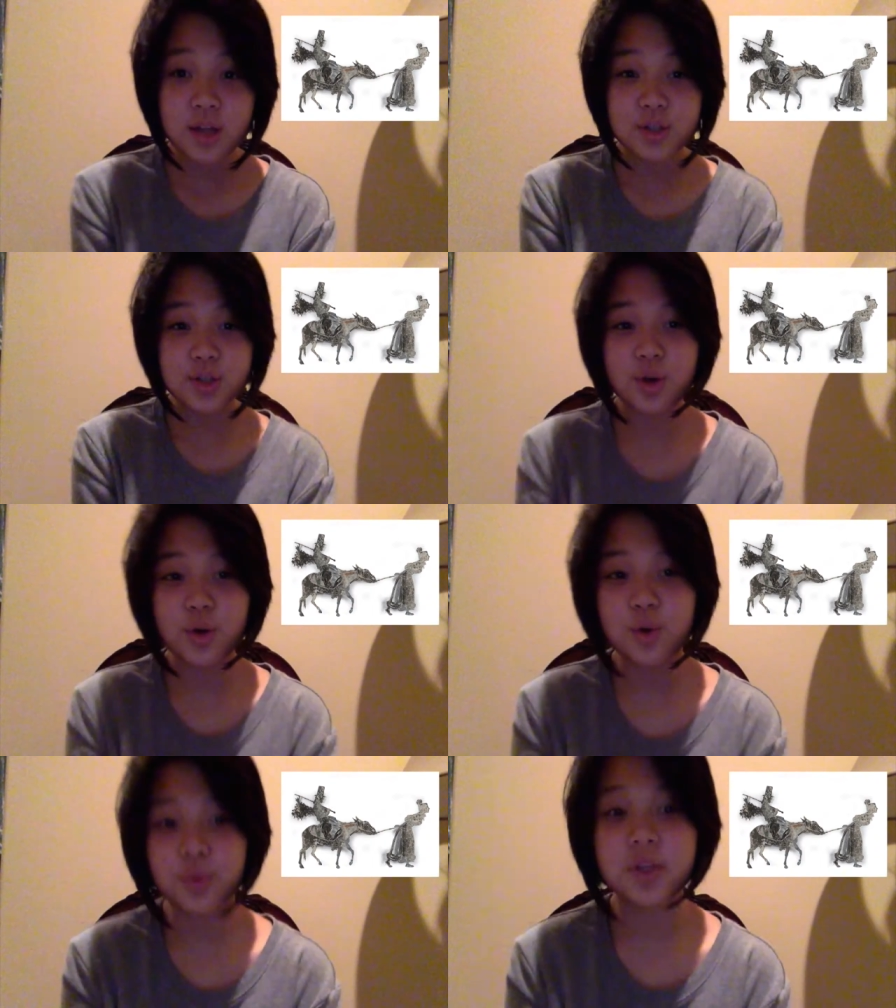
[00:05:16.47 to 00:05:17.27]

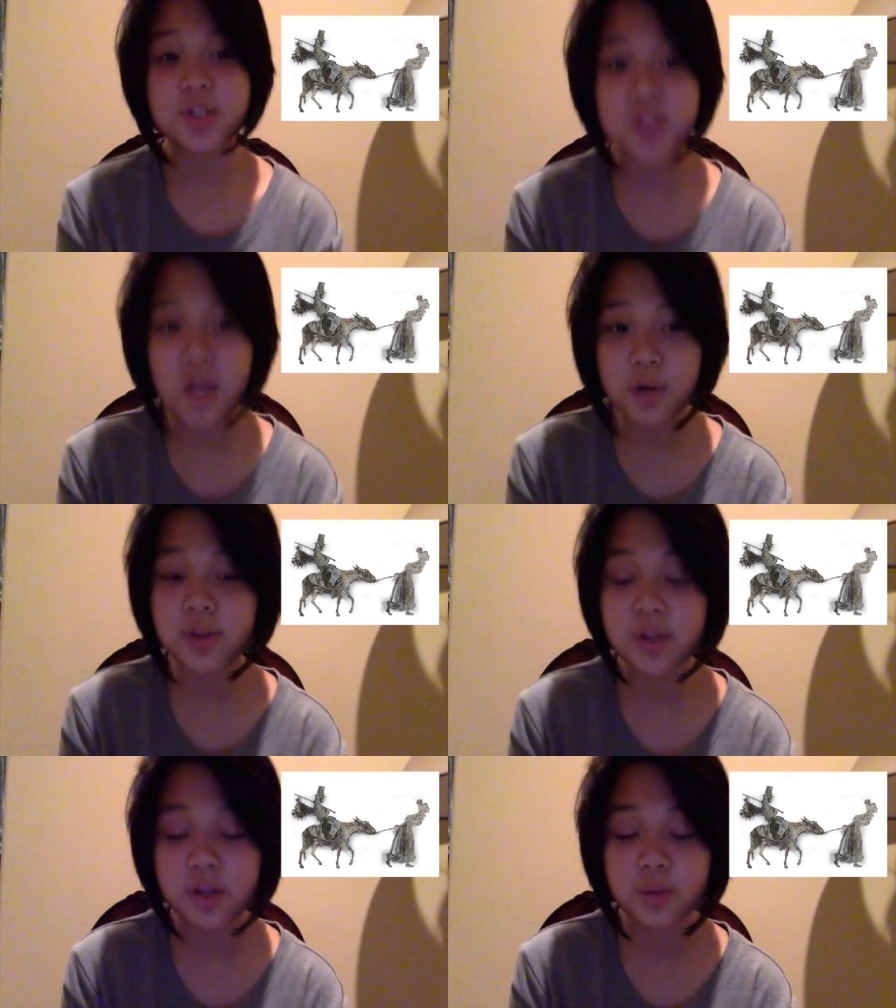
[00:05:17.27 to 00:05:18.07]
so the shadow
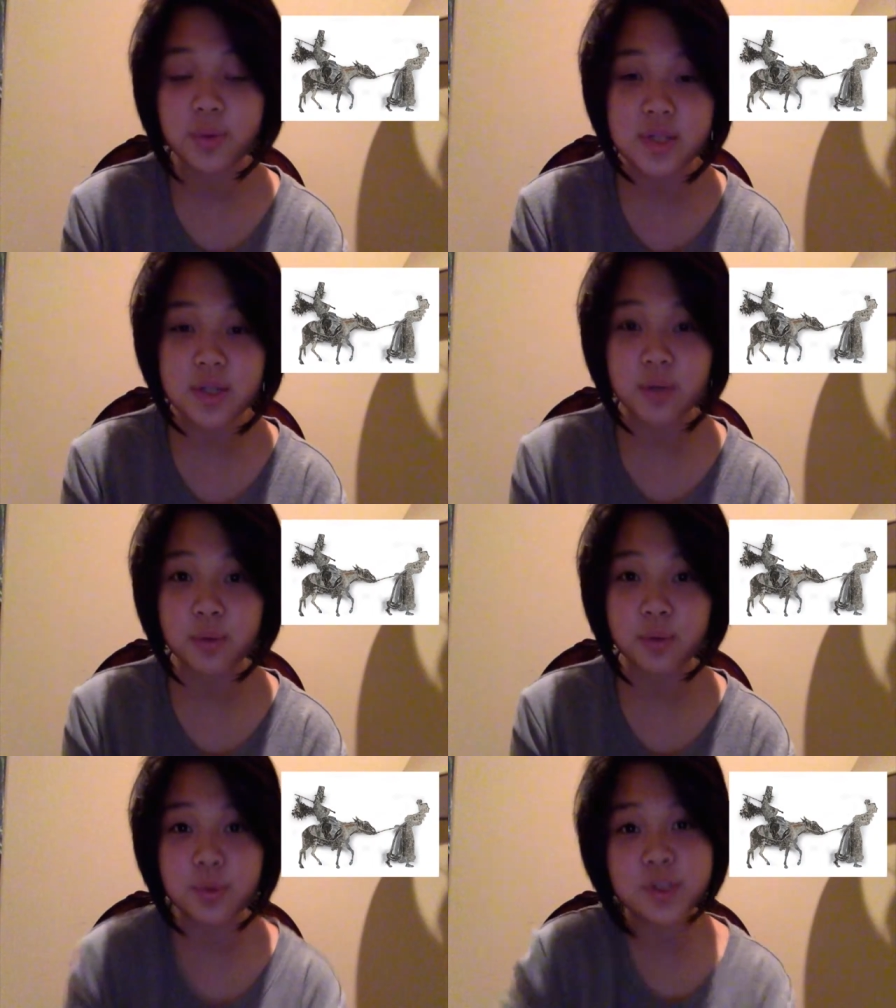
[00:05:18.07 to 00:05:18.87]
theater was
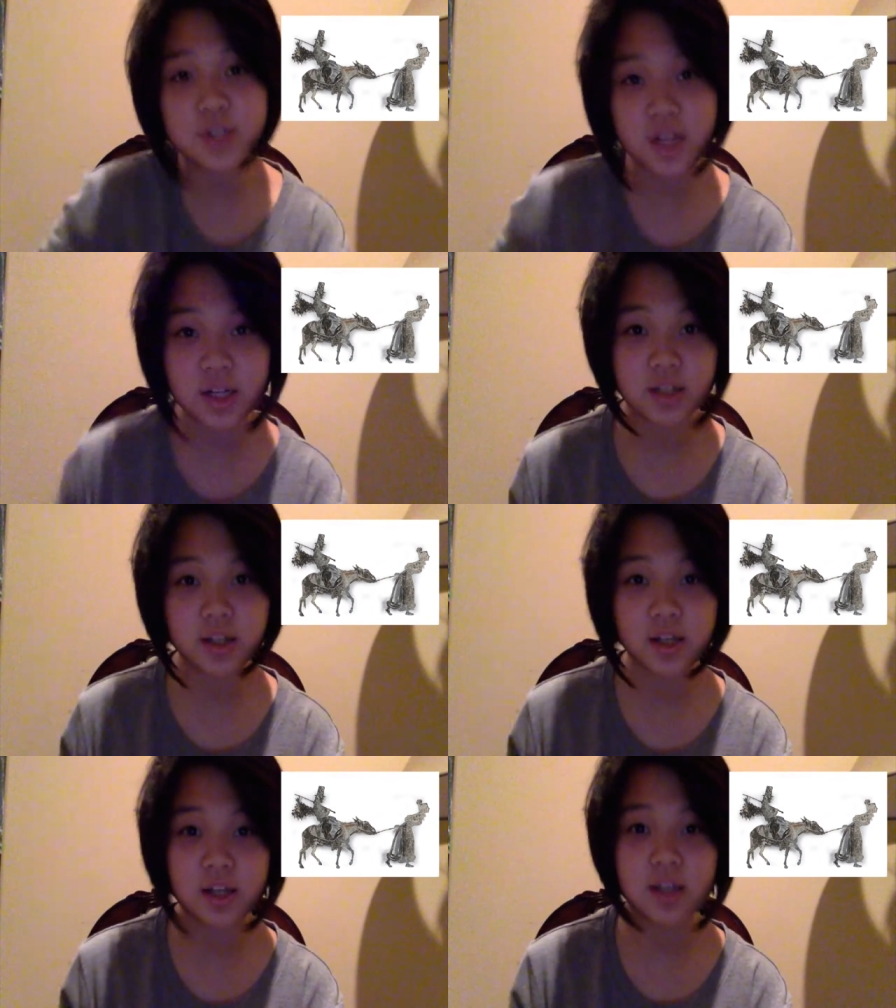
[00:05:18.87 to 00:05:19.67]
originated
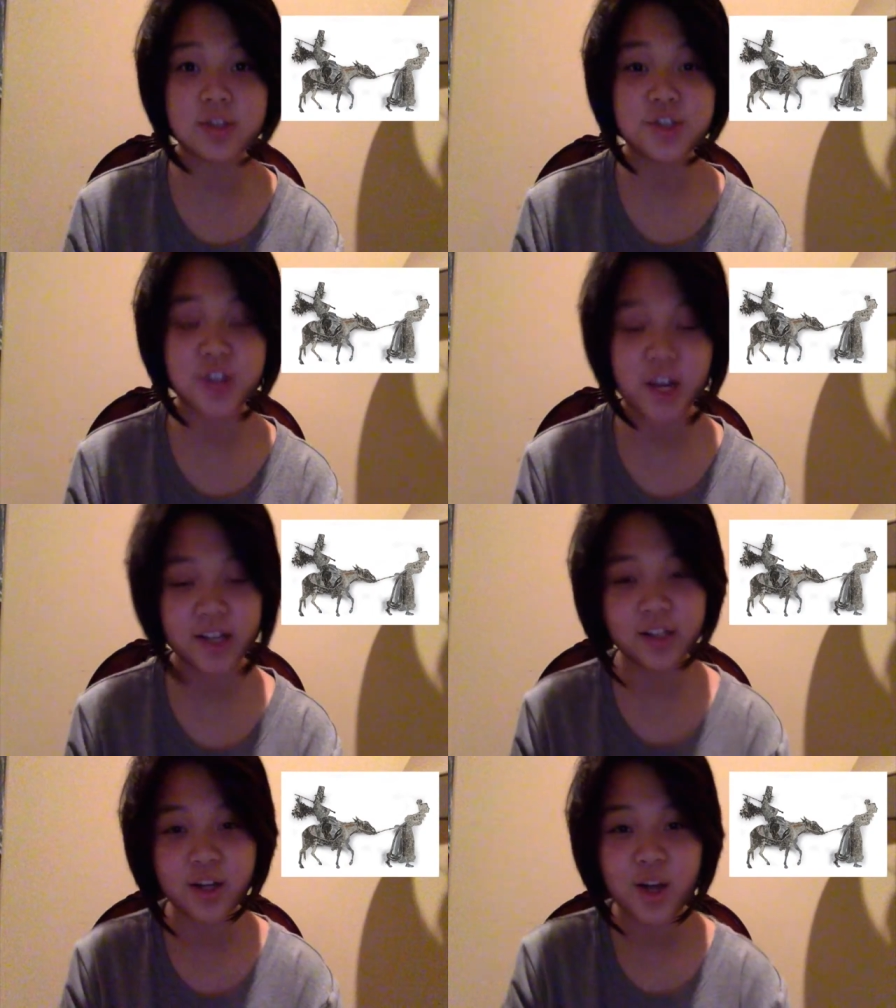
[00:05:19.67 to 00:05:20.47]
in
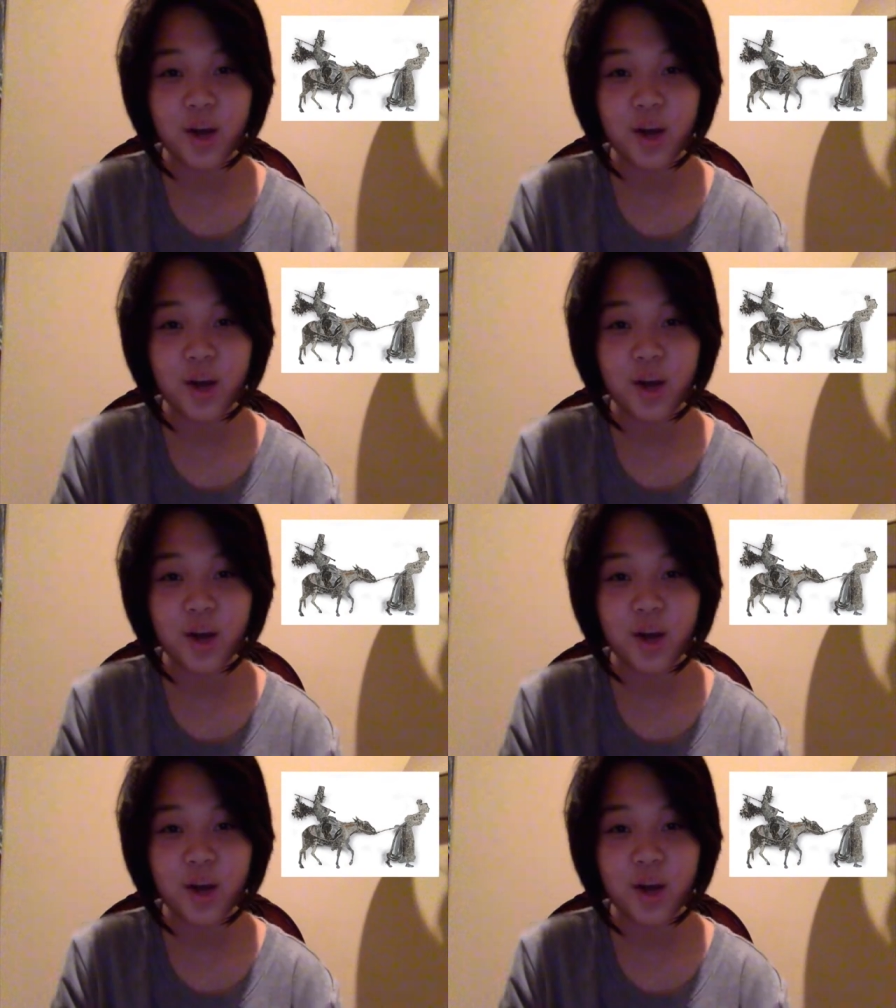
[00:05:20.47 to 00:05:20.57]
china